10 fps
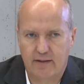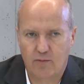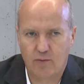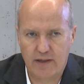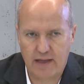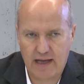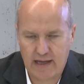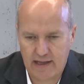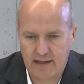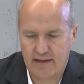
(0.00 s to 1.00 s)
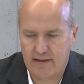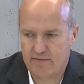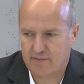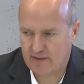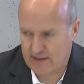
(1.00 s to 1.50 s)
with high
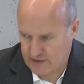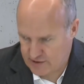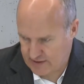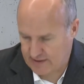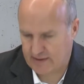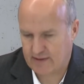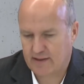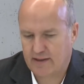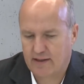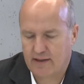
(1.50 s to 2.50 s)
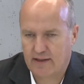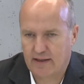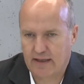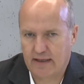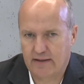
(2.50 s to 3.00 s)
inflation
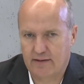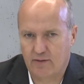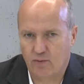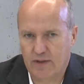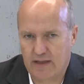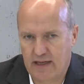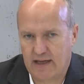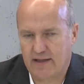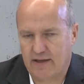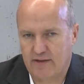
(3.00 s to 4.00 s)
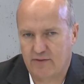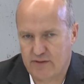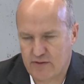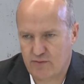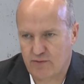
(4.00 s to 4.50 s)
and with higher
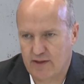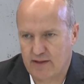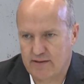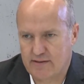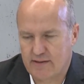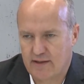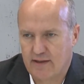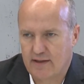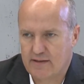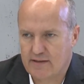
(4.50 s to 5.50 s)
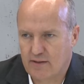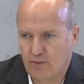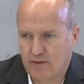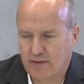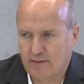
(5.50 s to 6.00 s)
interest rates, so
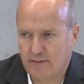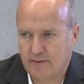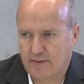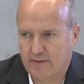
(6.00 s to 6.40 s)
the